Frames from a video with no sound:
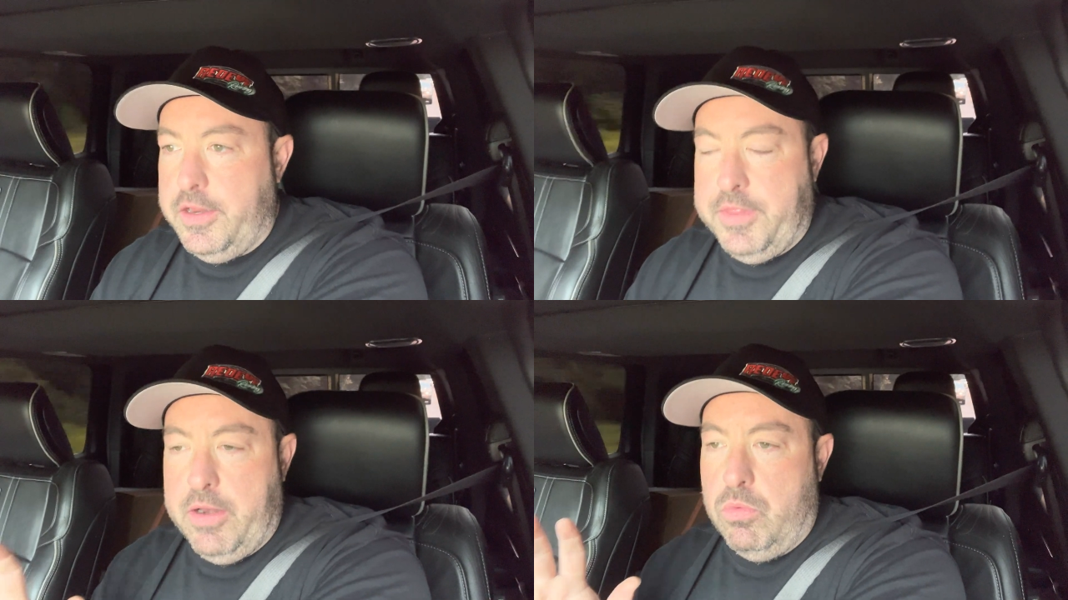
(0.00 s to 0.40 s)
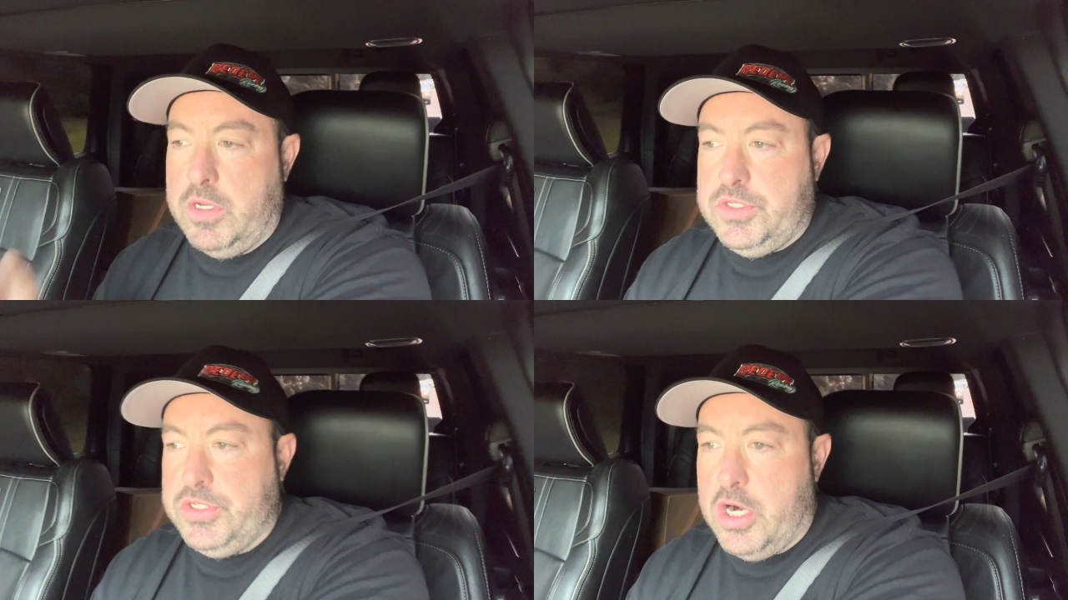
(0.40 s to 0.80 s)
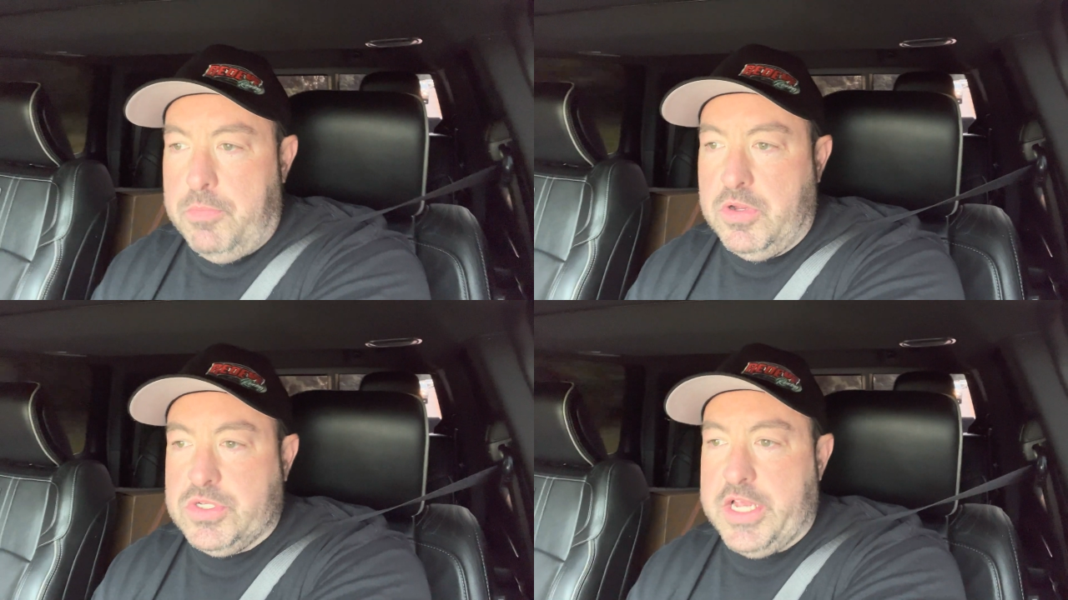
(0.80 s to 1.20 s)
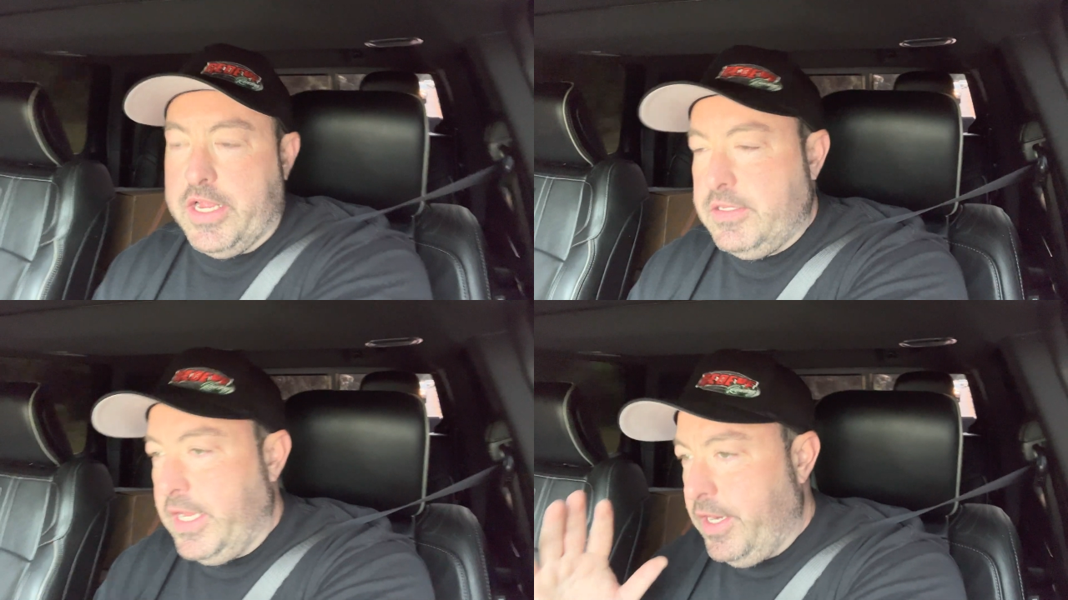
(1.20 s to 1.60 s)
And then once the turbos
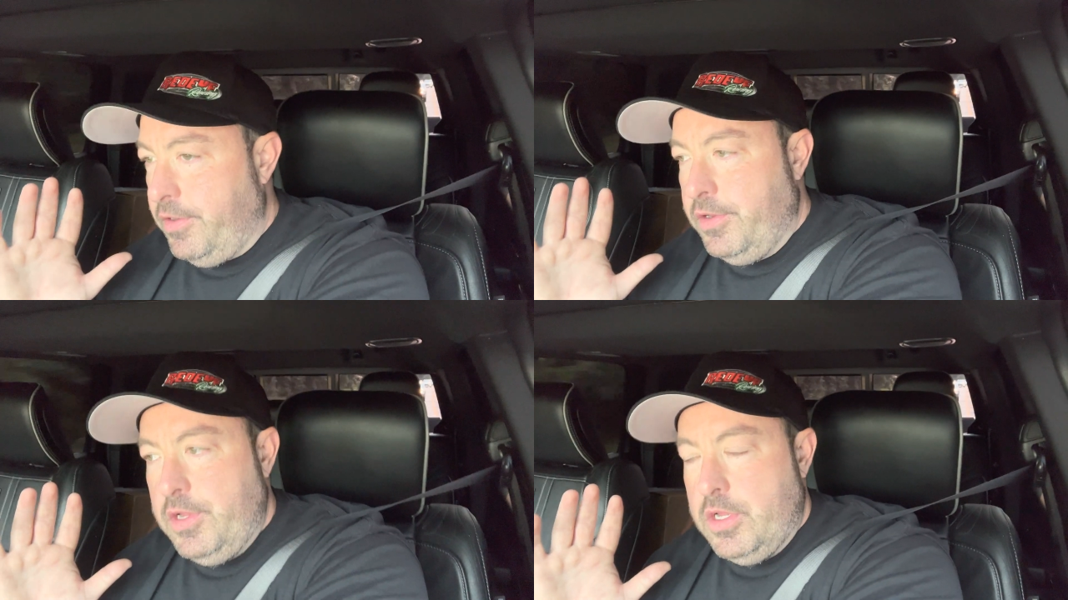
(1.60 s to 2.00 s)
kicked in,